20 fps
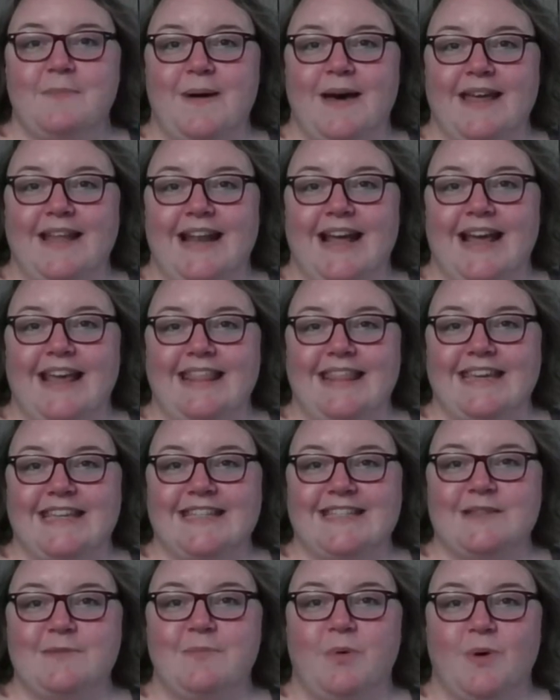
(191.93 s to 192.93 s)
But I think
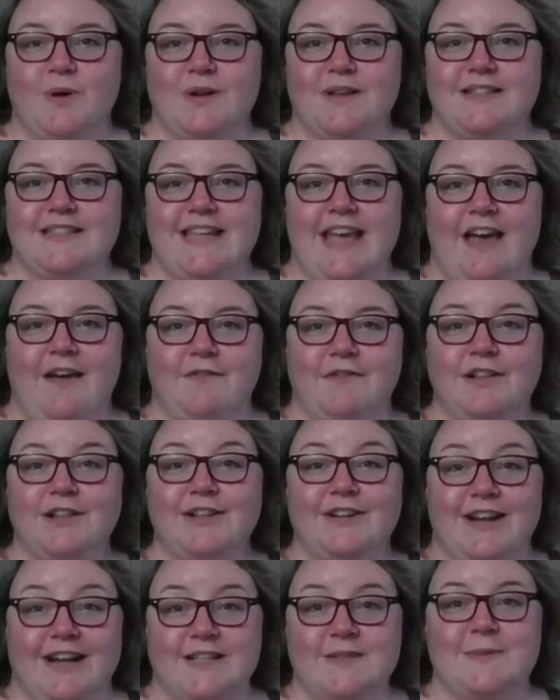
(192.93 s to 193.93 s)
it's important to have
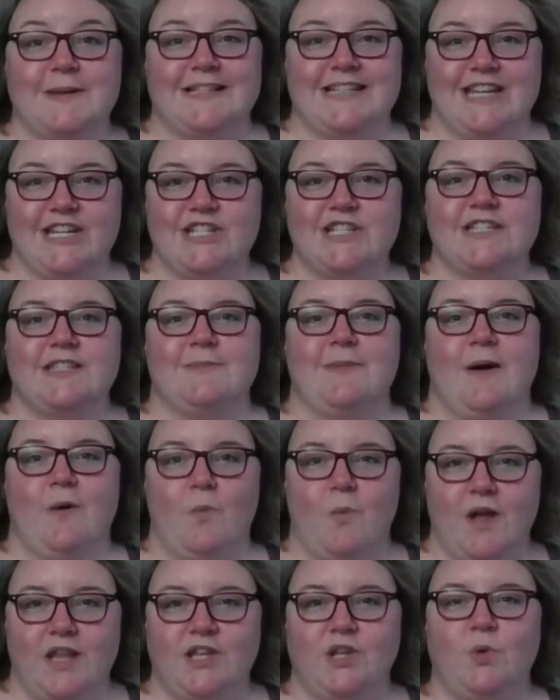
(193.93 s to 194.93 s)
clear expectations
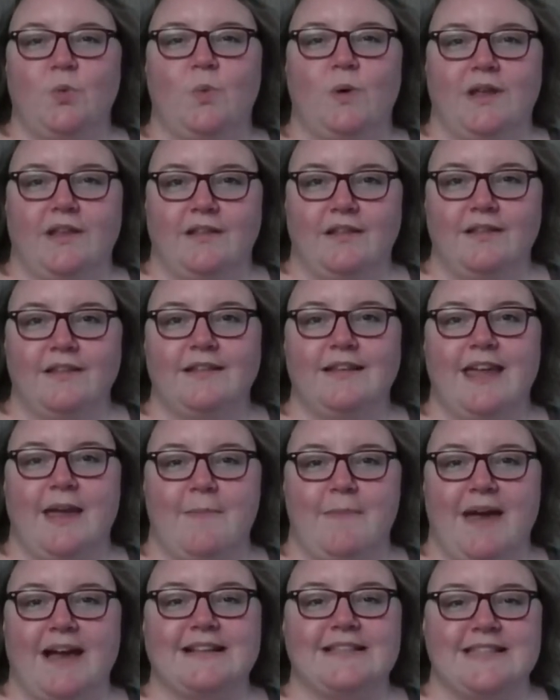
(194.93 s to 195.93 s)
about when you will
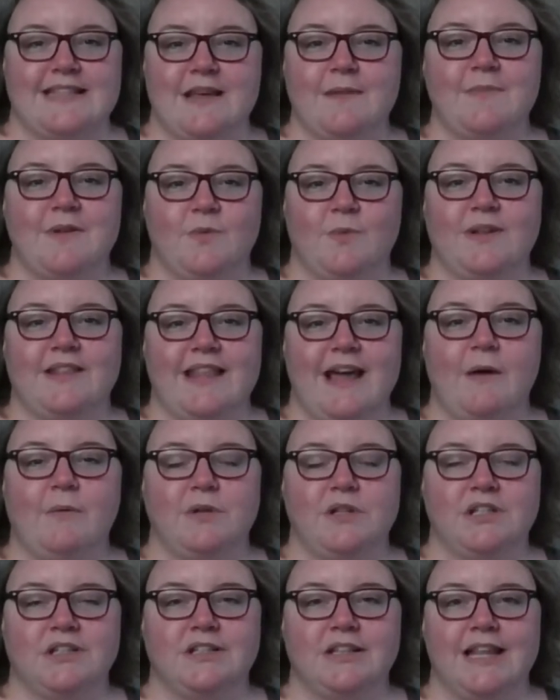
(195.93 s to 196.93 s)
get back to them and what that
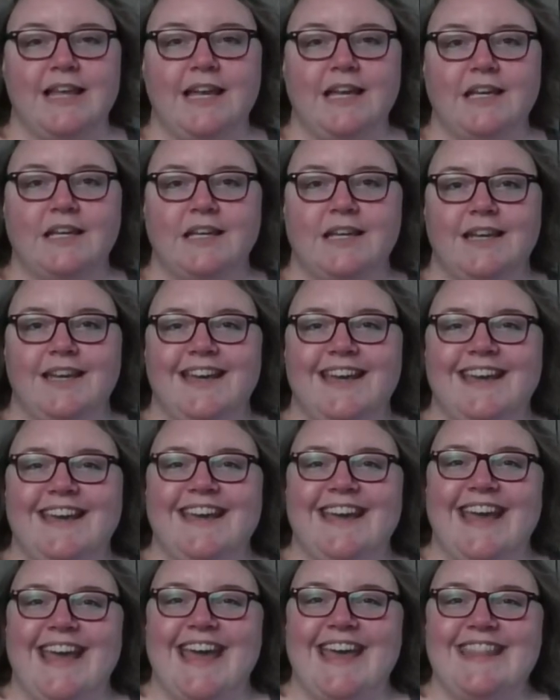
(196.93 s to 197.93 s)
will look like.
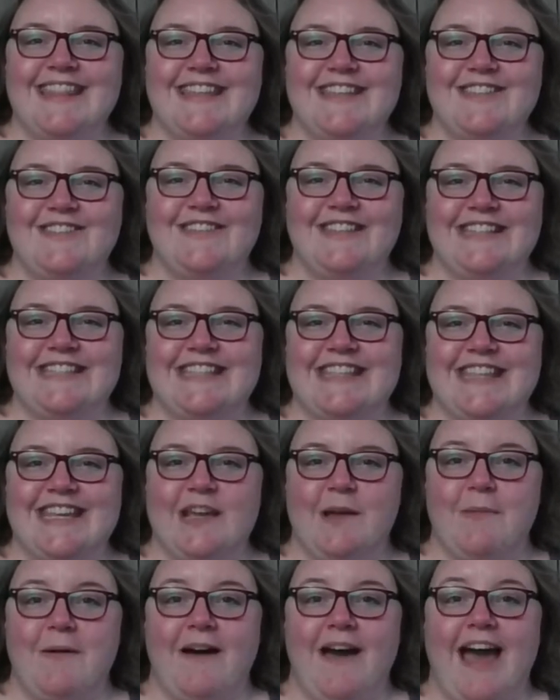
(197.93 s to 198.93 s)
And then you need to
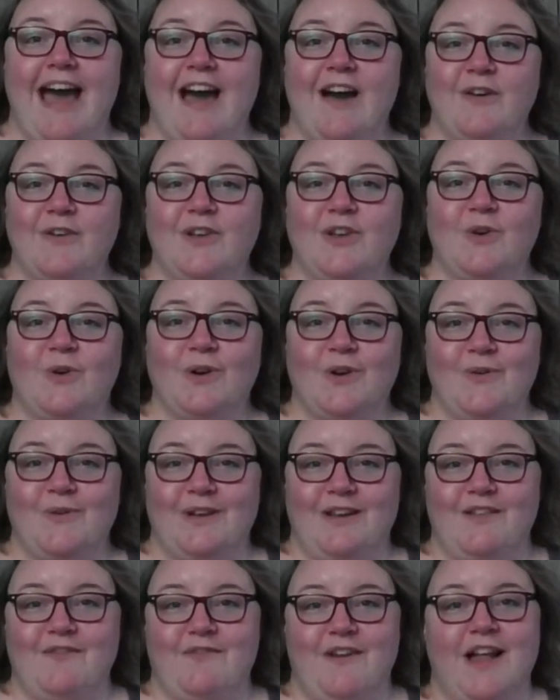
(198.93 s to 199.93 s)
think about how you're
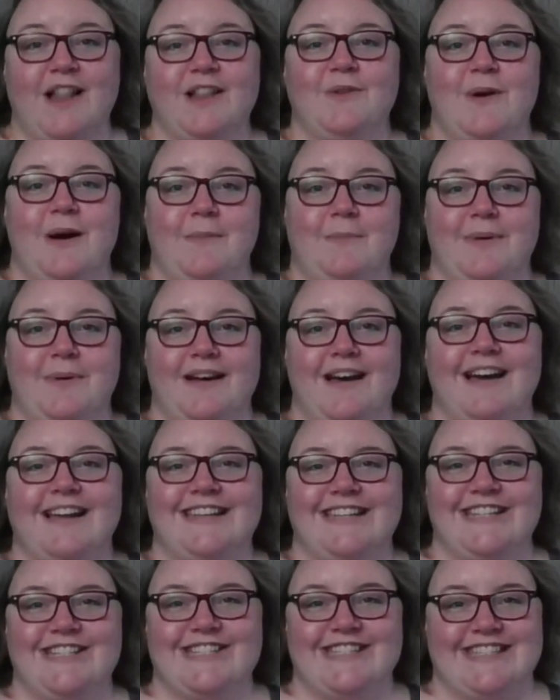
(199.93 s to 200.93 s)
going to follow up
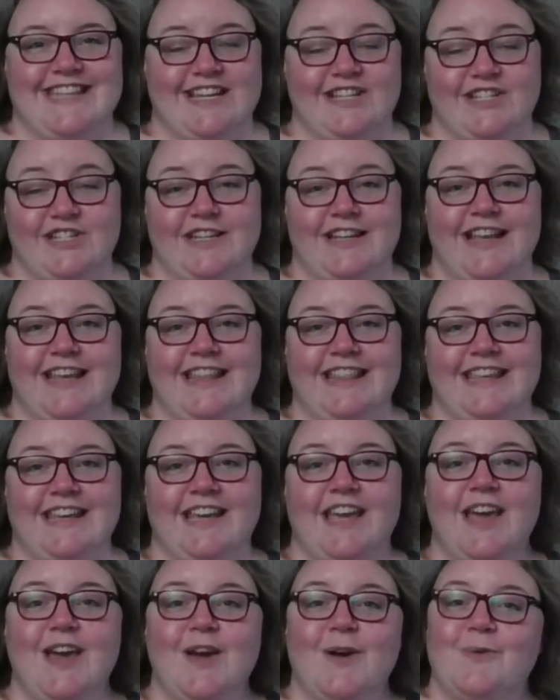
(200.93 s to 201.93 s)
on each session. I
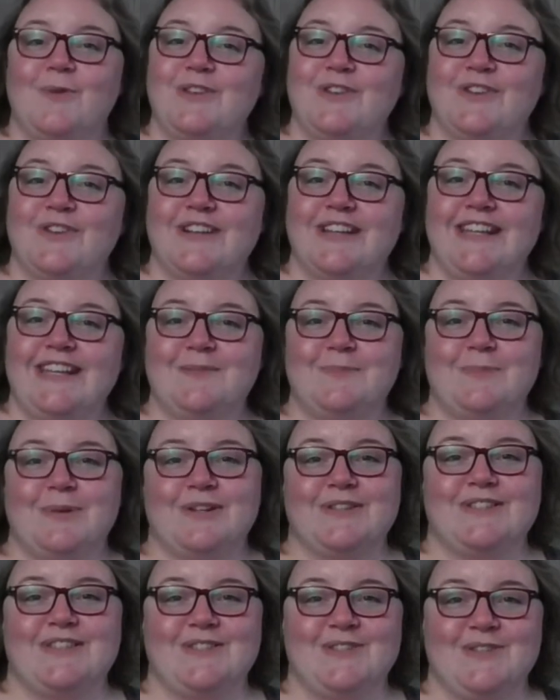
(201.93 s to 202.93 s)
think when you're an
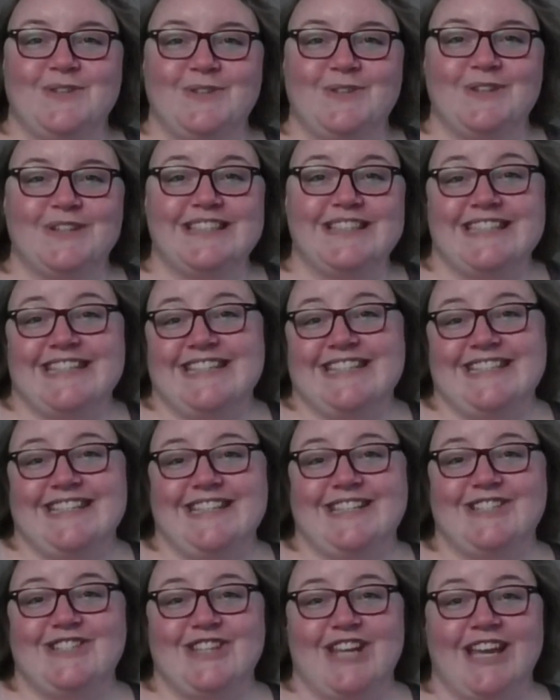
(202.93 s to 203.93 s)
in-person tutor, it's easy
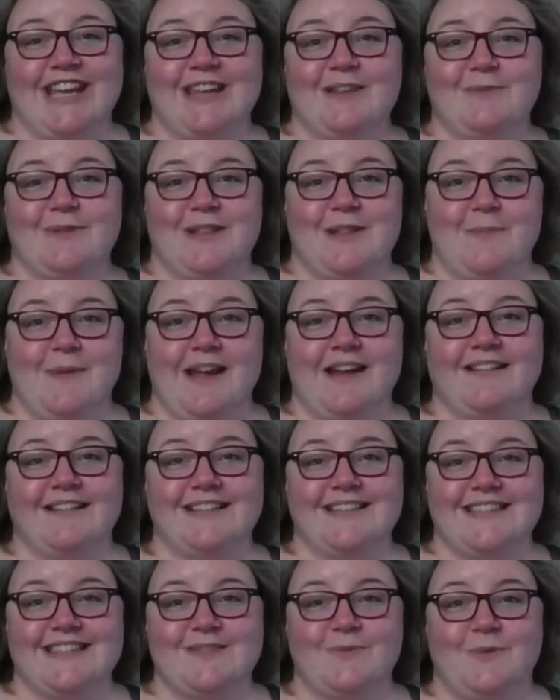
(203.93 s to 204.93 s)
to check in with the
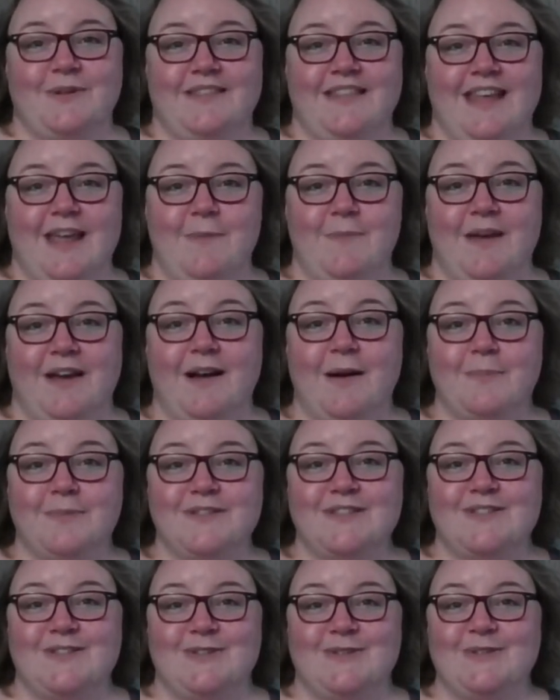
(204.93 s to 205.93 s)
parents when they pick up a
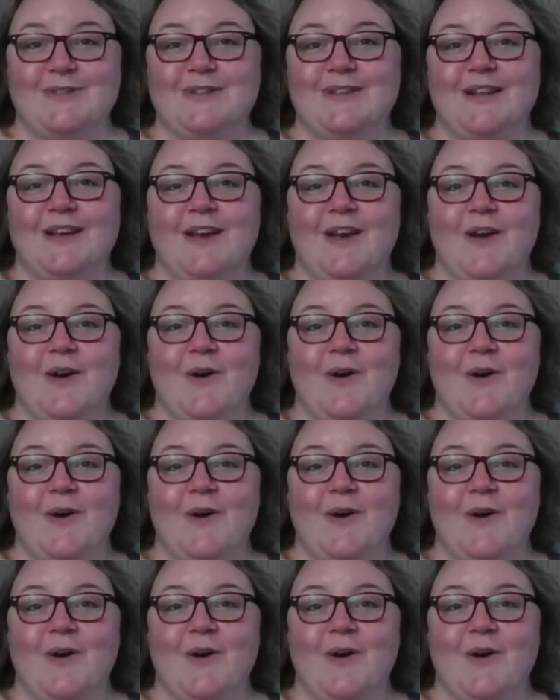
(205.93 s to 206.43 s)
student